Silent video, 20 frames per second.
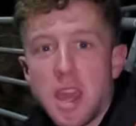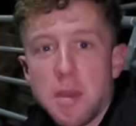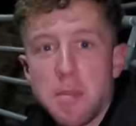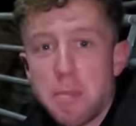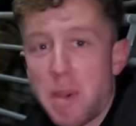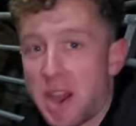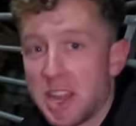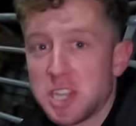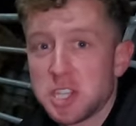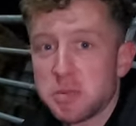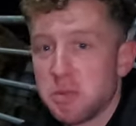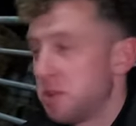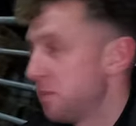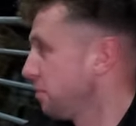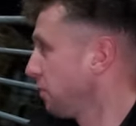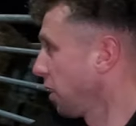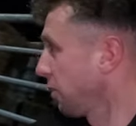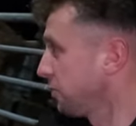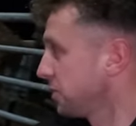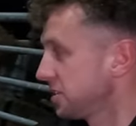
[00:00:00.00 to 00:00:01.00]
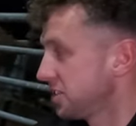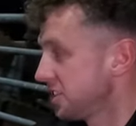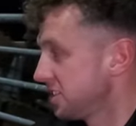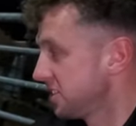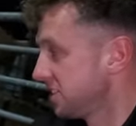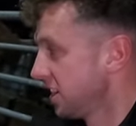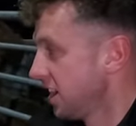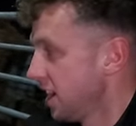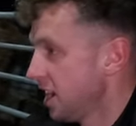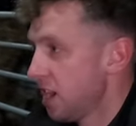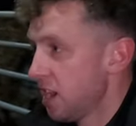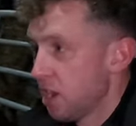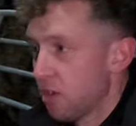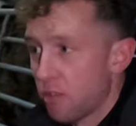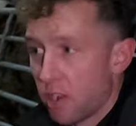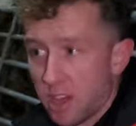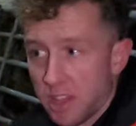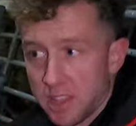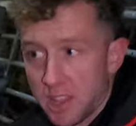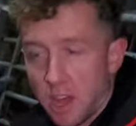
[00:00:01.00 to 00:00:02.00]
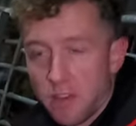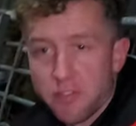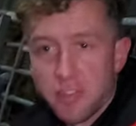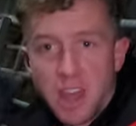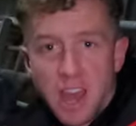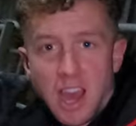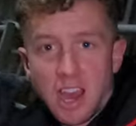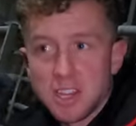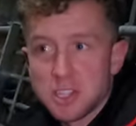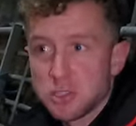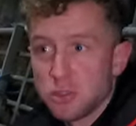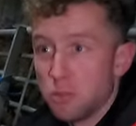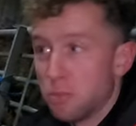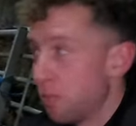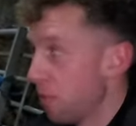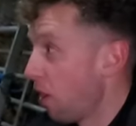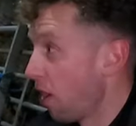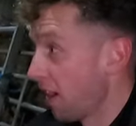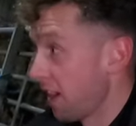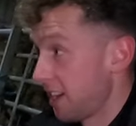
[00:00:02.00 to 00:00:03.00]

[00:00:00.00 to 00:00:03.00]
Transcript: management purposes, rather than having the hassle,